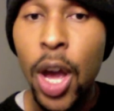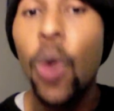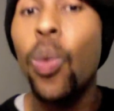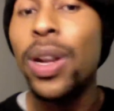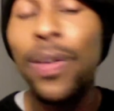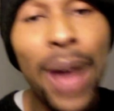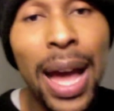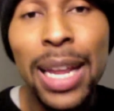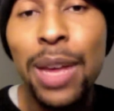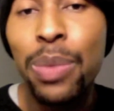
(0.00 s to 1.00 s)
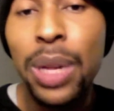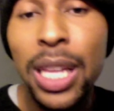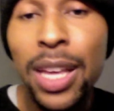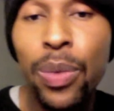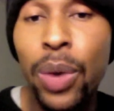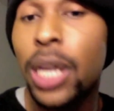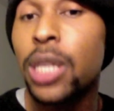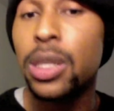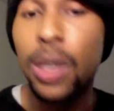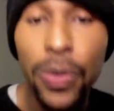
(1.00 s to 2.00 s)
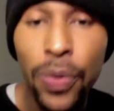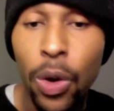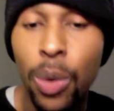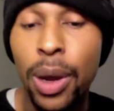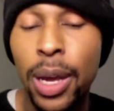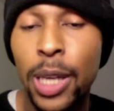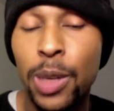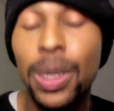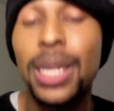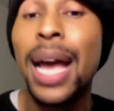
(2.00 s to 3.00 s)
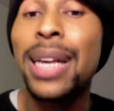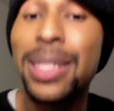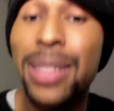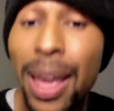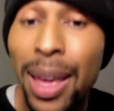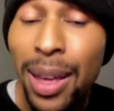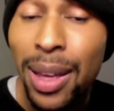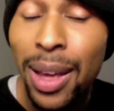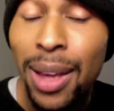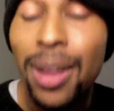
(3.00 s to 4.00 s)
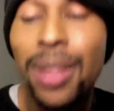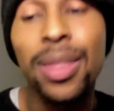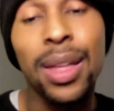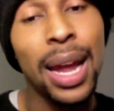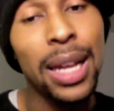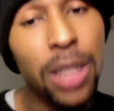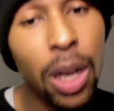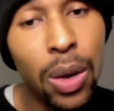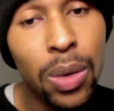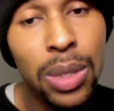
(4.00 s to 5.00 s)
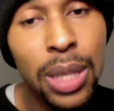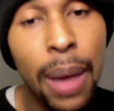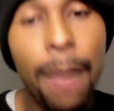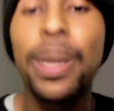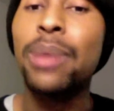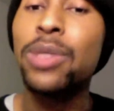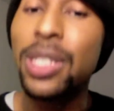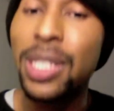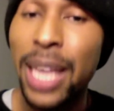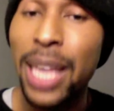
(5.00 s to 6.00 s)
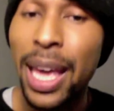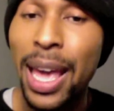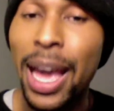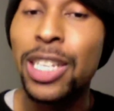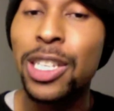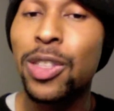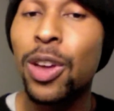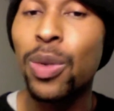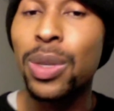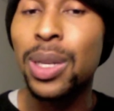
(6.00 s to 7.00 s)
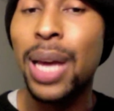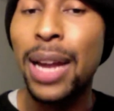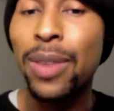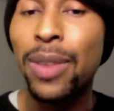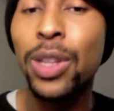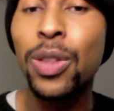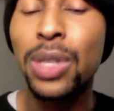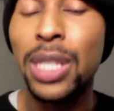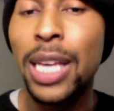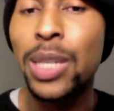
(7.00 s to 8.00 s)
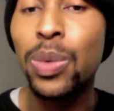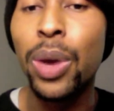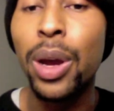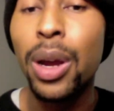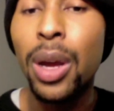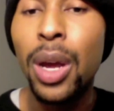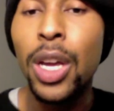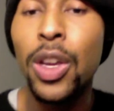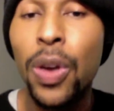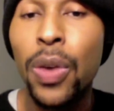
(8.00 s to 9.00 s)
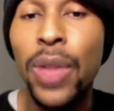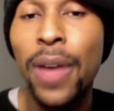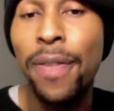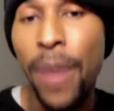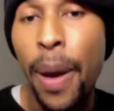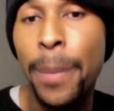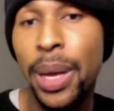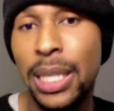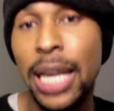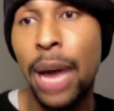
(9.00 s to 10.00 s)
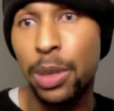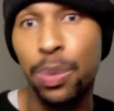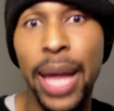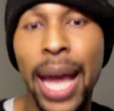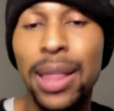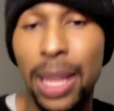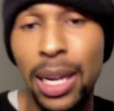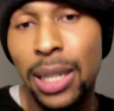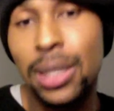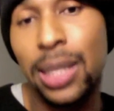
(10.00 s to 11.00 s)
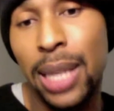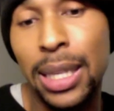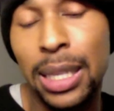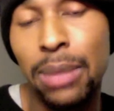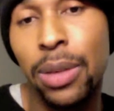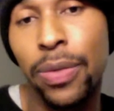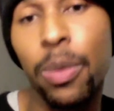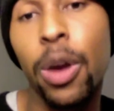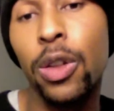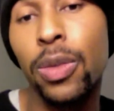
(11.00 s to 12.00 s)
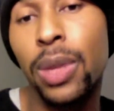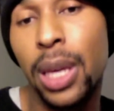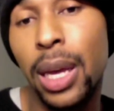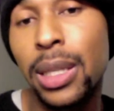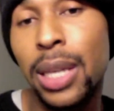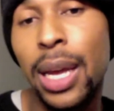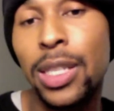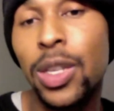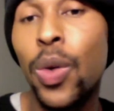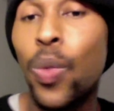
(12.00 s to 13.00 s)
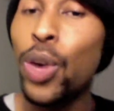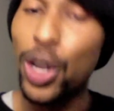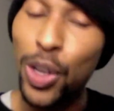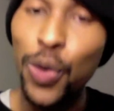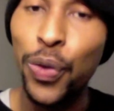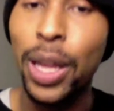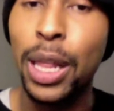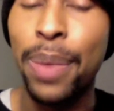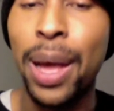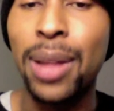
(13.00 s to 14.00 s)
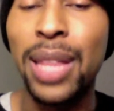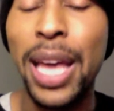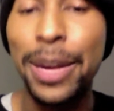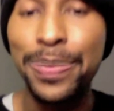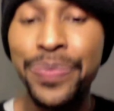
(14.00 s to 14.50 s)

What if I didn't believe what he stood for? Where it case to be, not saying that I don't, but I'm just saying, I just thought it was kind of one of those things where, they felt because I was black, they needed to say something for Martin Luther King Day. So what do you feel about that?